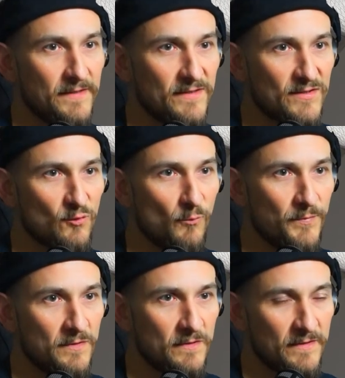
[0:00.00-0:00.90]
So
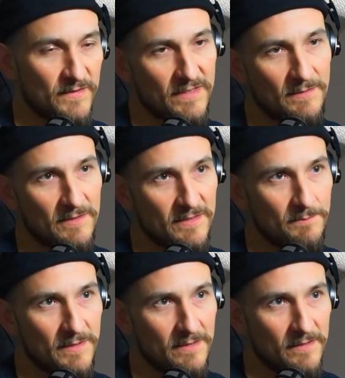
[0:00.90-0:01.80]
among the 3 target
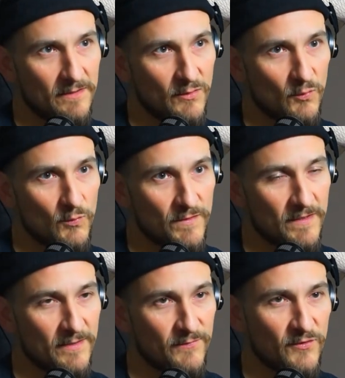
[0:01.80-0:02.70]
fish here, blue
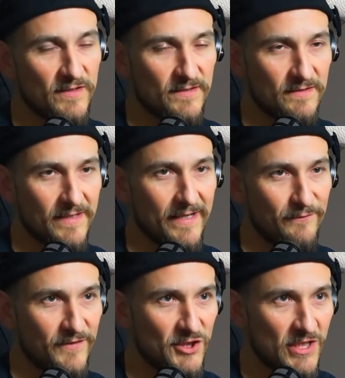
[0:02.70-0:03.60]
bream is the mid-sized
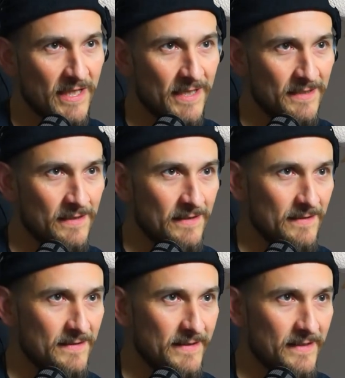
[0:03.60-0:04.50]
one.
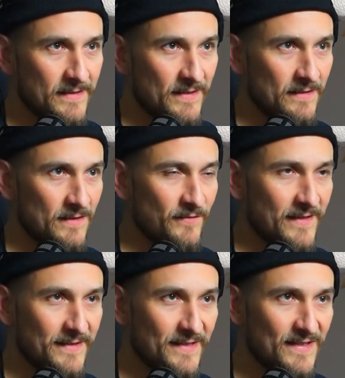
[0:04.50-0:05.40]
Even so, a
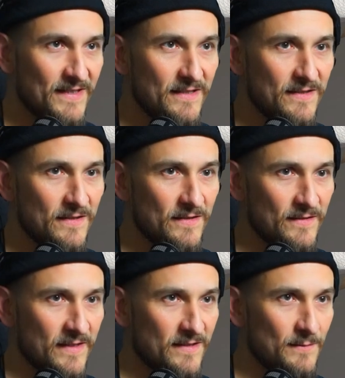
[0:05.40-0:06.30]
size 12 hook
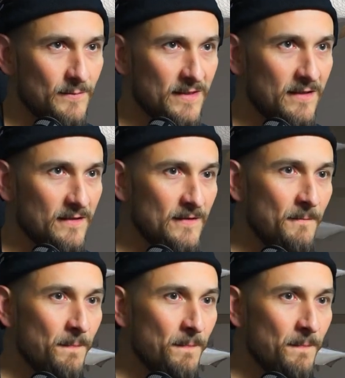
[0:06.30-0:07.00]
works well.